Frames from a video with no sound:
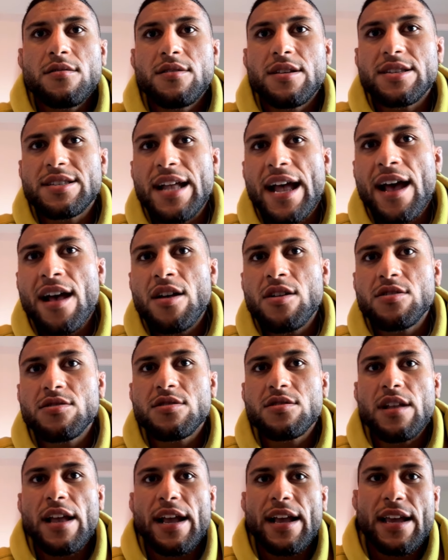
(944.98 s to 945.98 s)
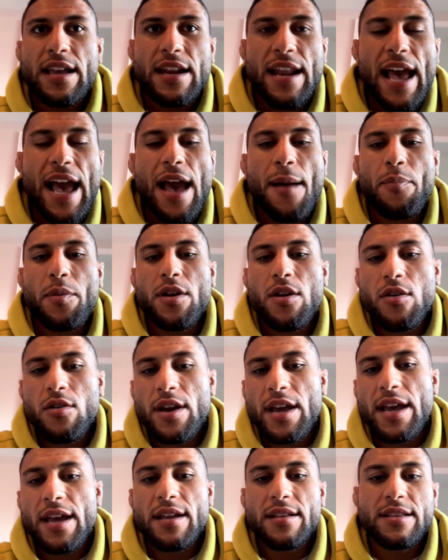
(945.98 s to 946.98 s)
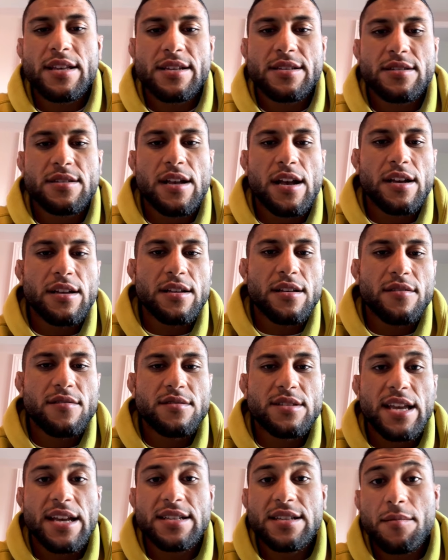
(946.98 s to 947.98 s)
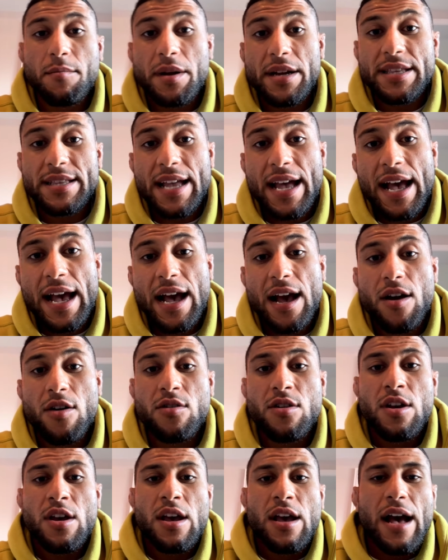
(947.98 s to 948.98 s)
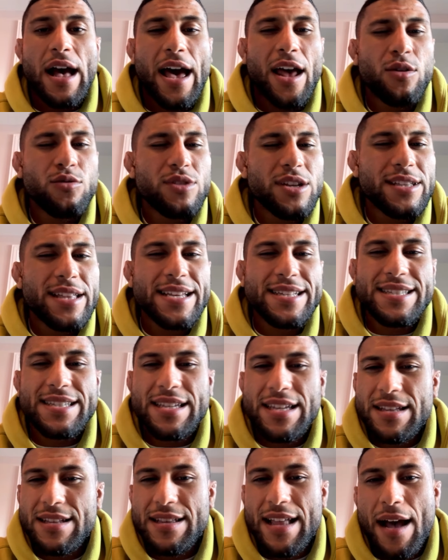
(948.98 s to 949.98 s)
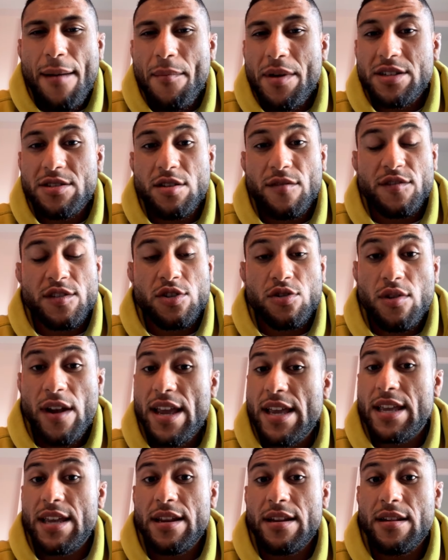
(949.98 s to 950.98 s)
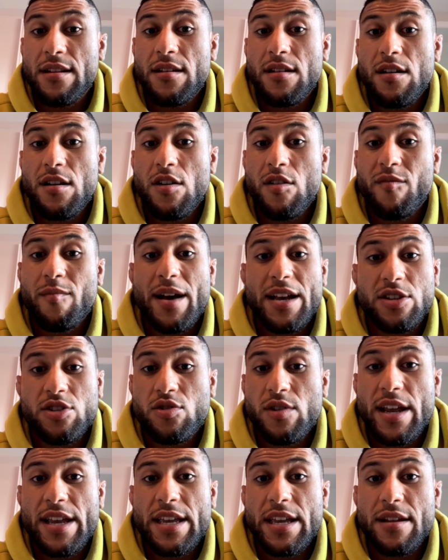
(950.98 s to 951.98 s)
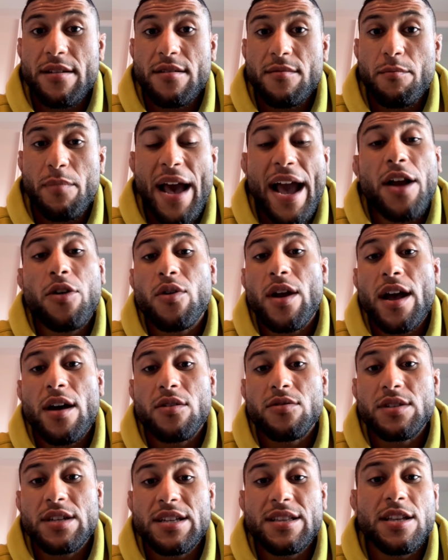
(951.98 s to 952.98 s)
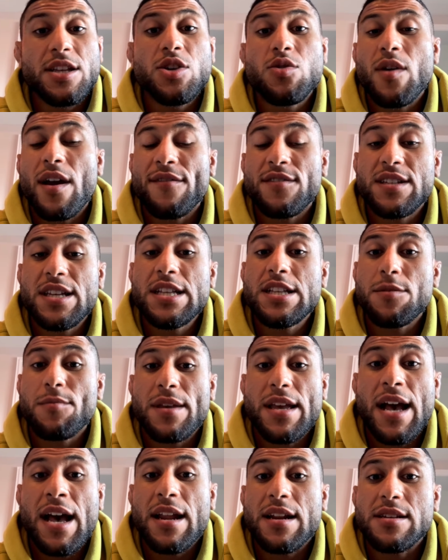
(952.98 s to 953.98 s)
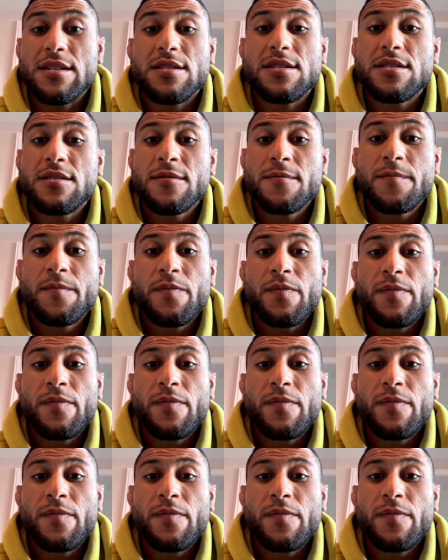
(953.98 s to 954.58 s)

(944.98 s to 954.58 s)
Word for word: the styles like can happen. Okay, this I it takes somebody down. I don't think they've seen that much of striking, of my striking background in the U F C, to be honest.